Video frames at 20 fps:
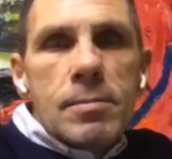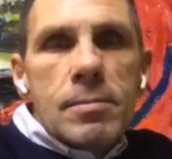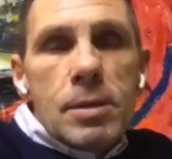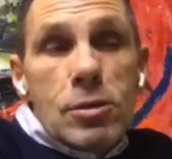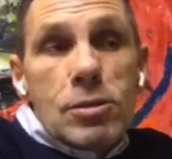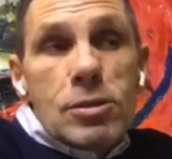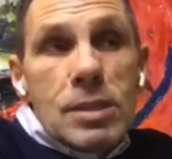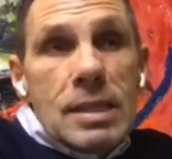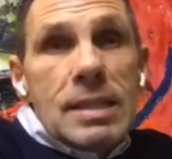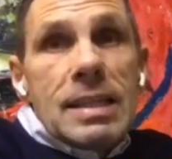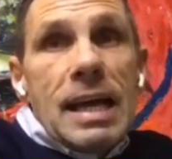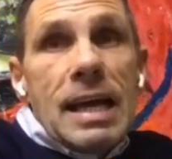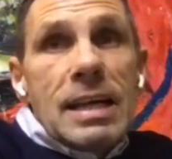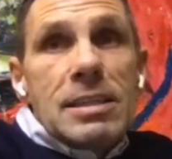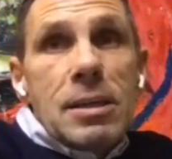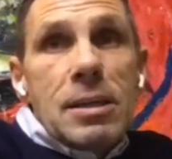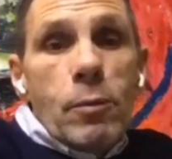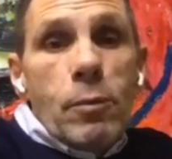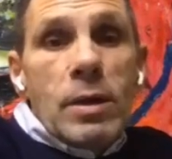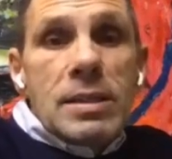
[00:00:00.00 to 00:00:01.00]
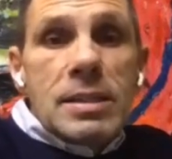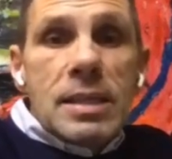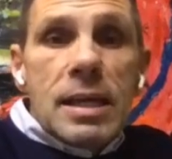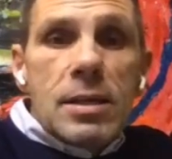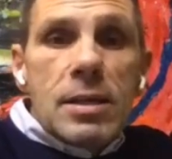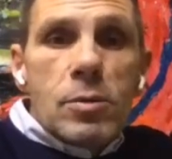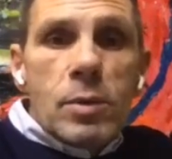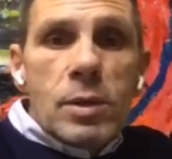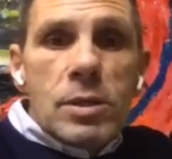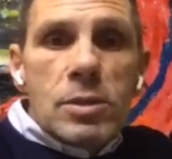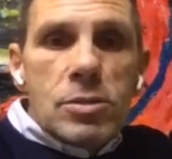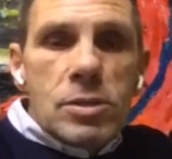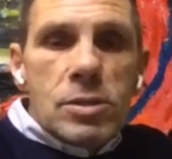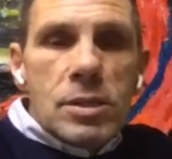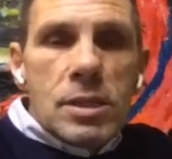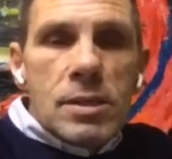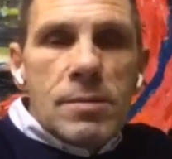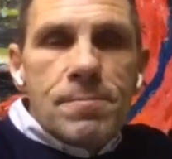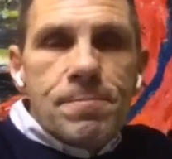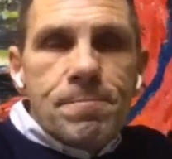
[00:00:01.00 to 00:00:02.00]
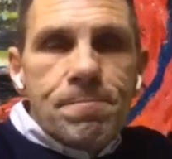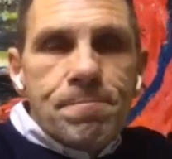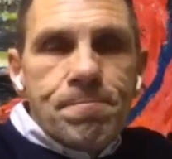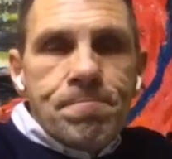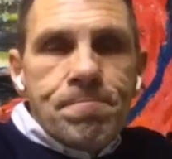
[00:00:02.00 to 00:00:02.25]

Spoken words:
because that's the one that you want to see.